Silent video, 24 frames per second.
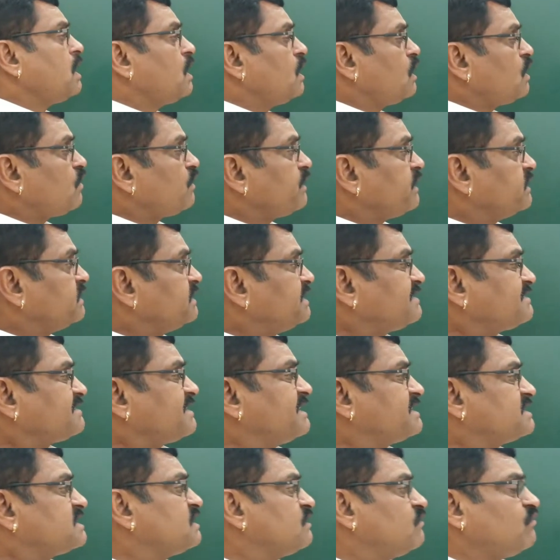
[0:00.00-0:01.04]
Now in this
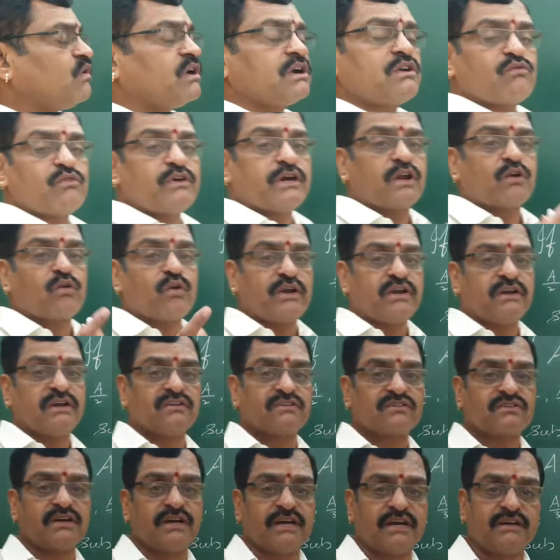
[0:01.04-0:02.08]
lesson what we are going to
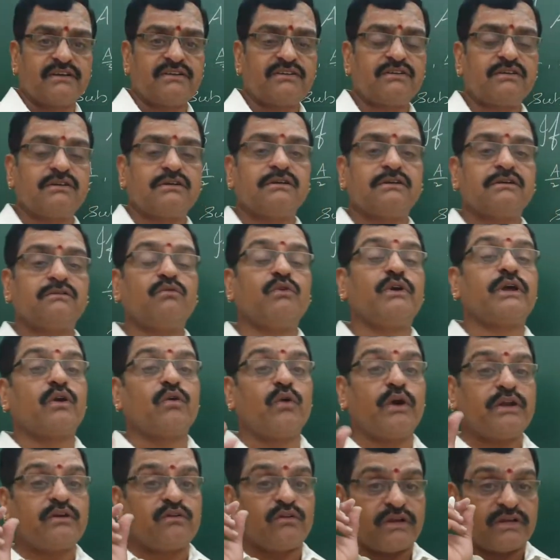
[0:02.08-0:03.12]
discuss? We are
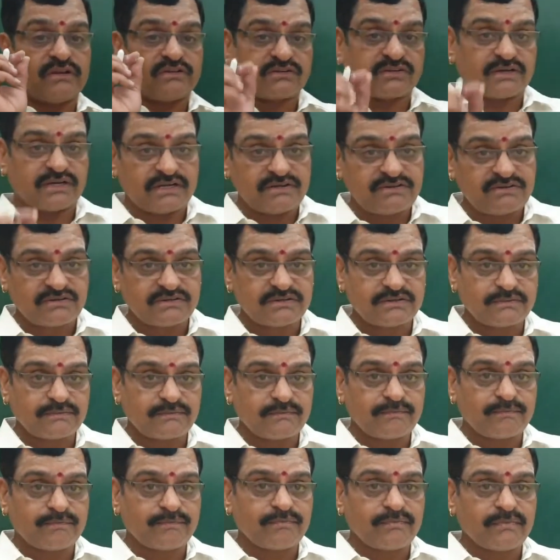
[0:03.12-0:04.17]
going to discuss
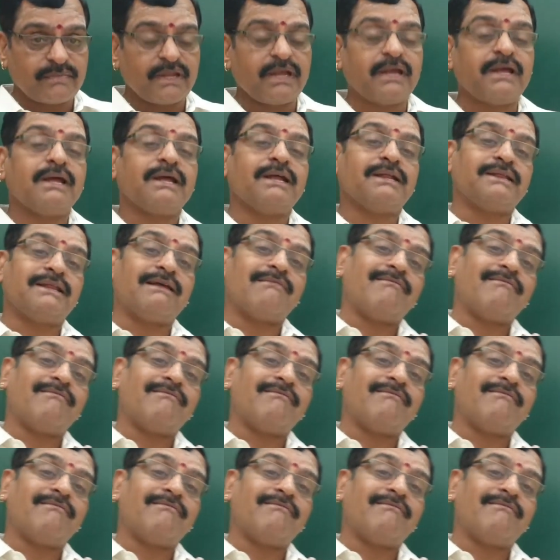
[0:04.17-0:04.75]
the